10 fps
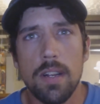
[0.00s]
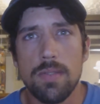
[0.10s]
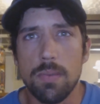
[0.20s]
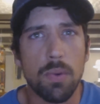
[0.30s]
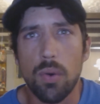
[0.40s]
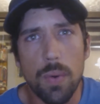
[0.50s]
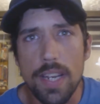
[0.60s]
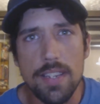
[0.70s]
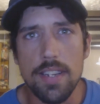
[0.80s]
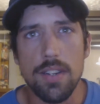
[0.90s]
of some
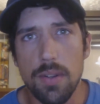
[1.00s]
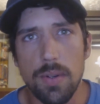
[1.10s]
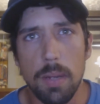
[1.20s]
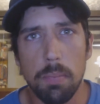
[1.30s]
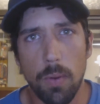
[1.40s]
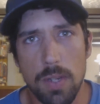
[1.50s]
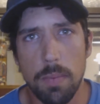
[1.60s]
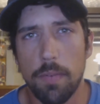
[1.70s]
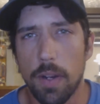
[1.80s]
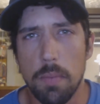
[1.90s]
crazy dude that blows
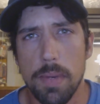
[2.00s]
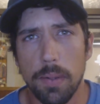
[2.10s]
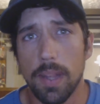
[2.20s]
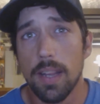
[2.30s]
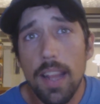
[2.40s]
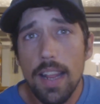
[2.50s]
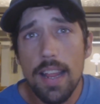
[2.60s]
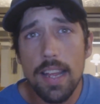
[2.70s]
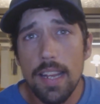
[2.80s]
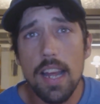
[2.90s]
up a fucking building. Like
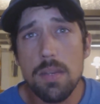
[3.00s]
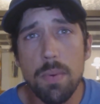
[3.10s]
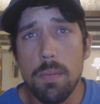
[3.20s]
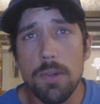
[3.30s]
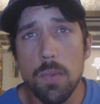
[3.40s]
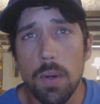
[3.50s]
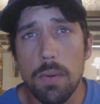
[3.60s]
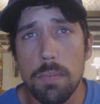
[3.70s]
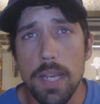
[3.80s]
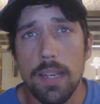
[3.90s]
that's pretty much what it
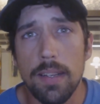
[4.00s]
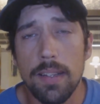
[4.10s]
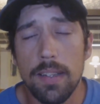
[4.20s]
would be.